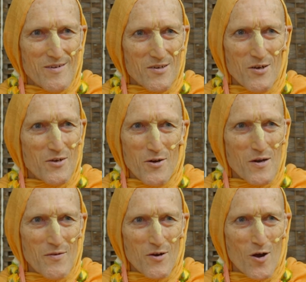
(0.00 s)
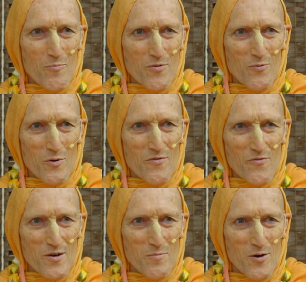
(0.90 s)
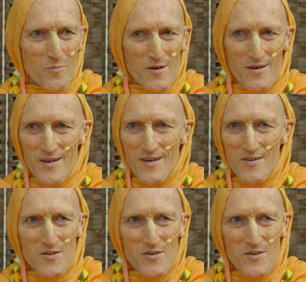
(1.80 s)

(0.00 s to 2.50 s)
So you don't have an Oprah Winfrey moment in